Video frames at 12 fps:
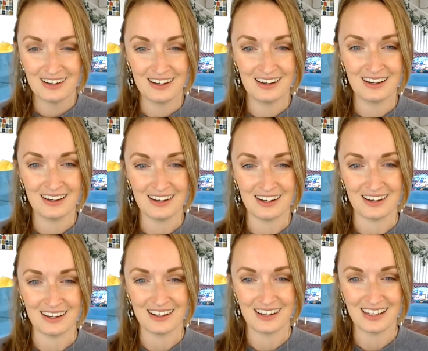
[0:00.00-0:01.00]

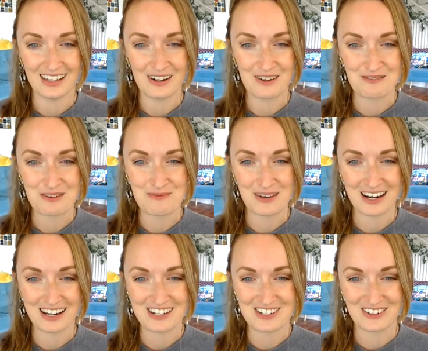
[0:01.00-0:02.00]
Hello
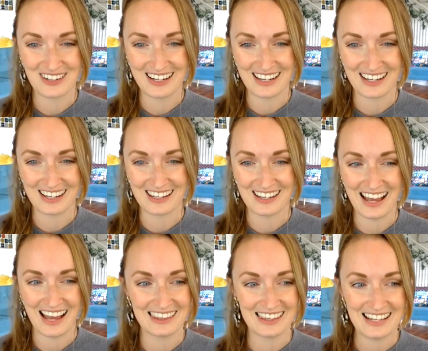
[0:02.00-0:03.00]
everybody joining
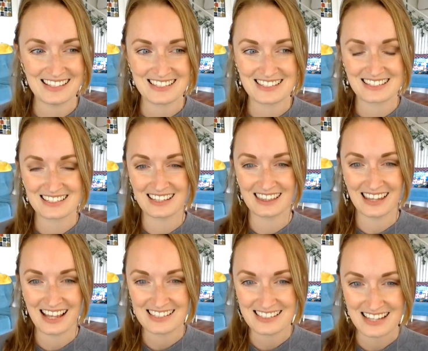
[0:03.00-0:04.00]
and let's
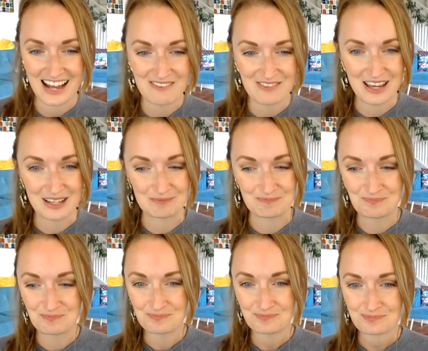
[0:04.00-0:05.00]
let's dive in.
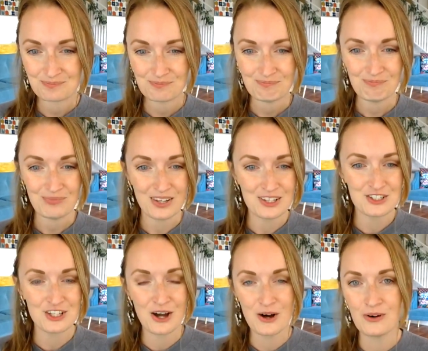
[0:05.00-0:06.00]

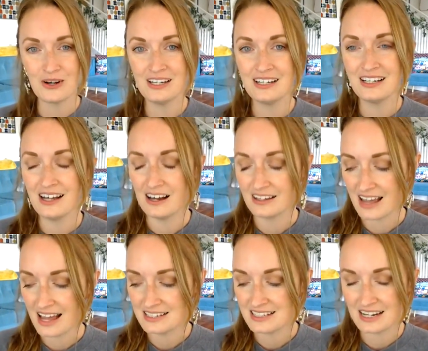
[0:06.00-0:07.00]
So,
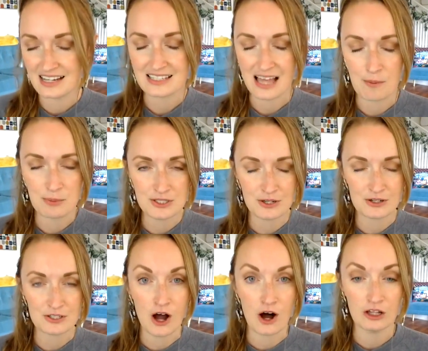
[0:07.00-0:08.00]
again, today's episode
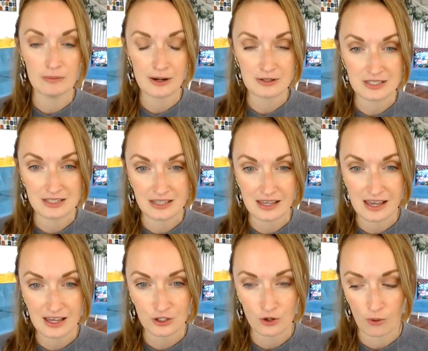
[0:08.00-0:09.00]
is all about
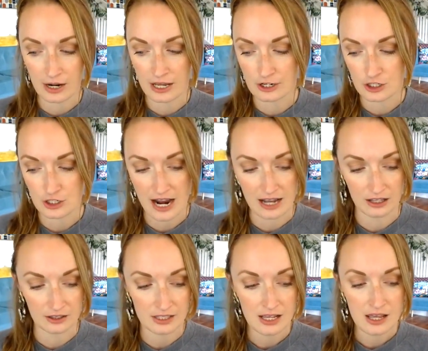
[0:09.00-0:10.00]
seeing your inner
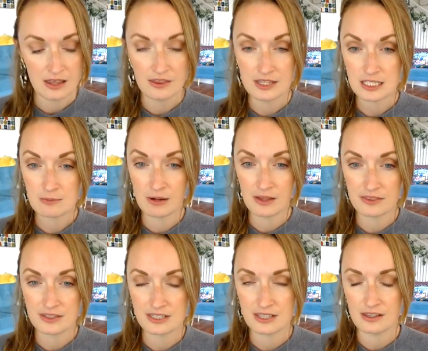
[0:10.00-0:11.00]
child. This
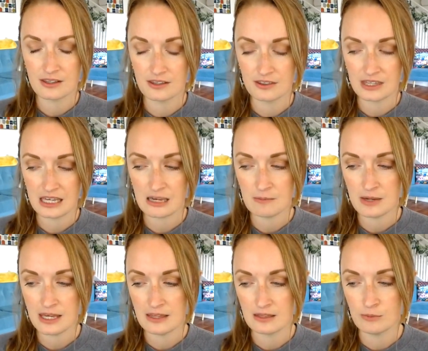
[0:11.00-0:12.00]
month's theme
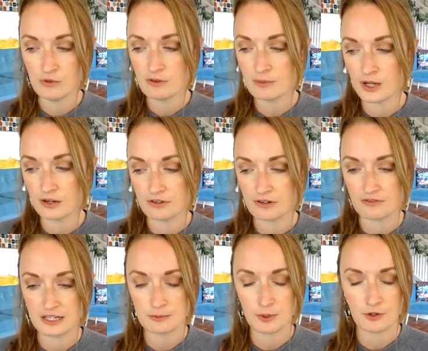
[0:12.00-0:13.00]
in the Moving Beyond Fear
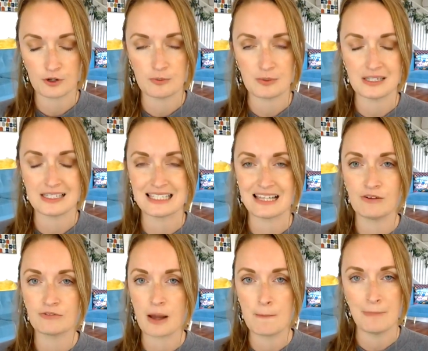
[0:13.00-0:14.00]
Facebook group is
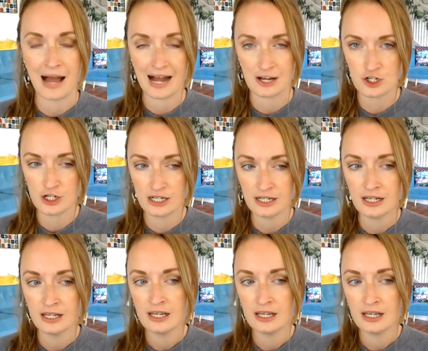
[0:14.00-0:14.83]
self compassion.